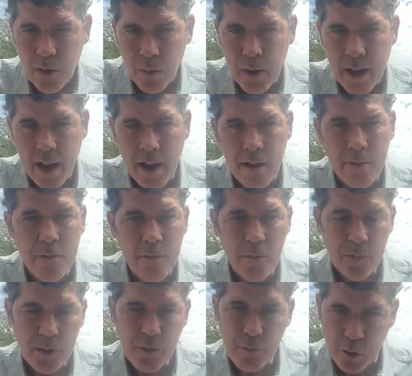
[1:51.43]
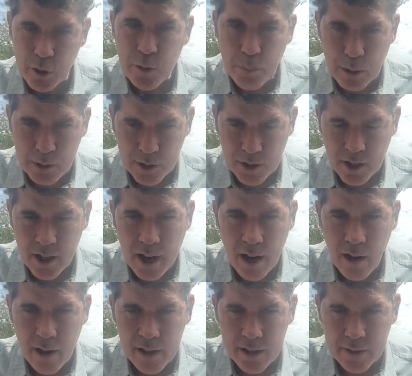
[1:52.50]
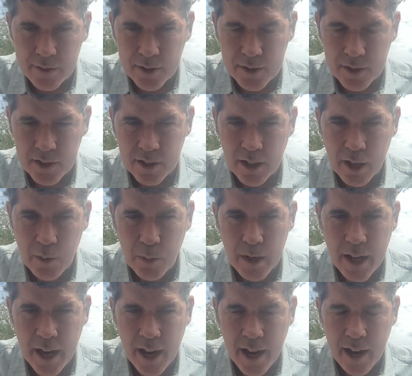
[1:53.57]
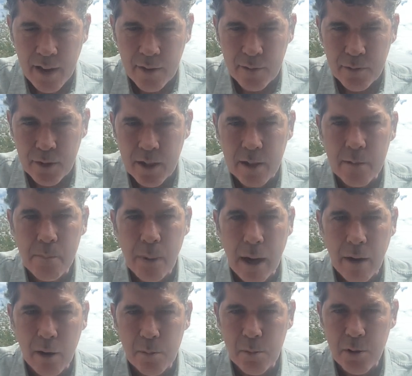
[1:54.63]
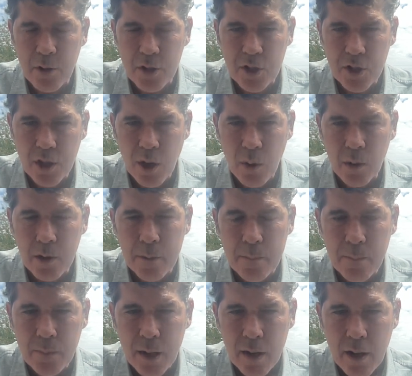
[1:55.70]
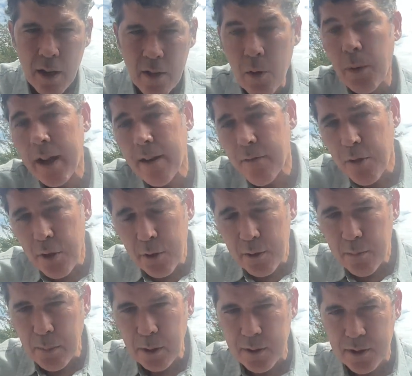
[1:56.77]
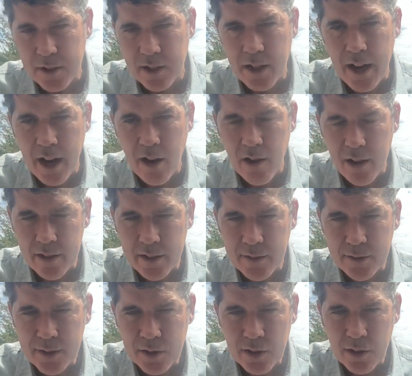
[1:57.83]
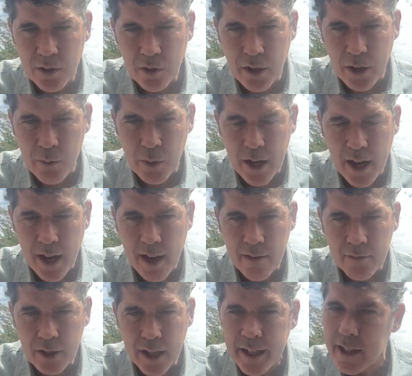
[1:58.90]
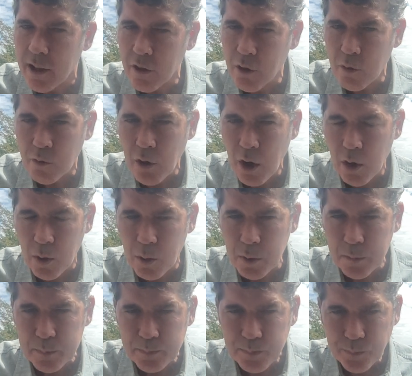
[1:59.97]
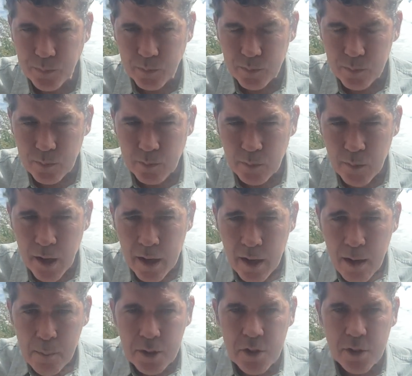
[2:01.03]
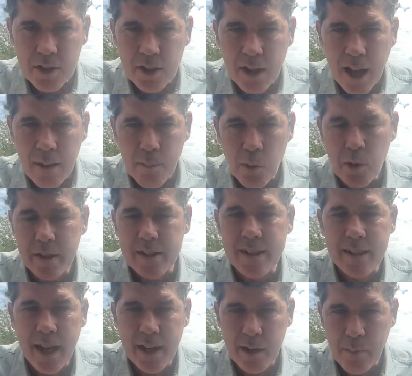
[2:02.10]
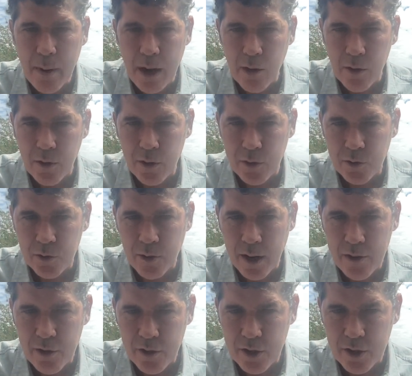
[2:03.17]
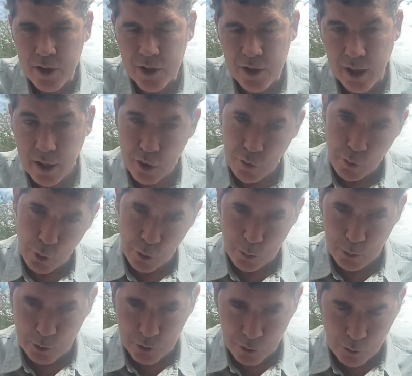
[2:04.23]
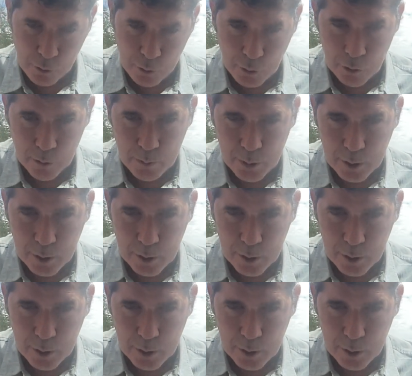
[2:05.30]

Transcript: We have first person narratives like we have in Parable of the Sower. Then we have third person narratives that we have like in The Road. But there's a lot more to say about those rather than just saying it's first person or third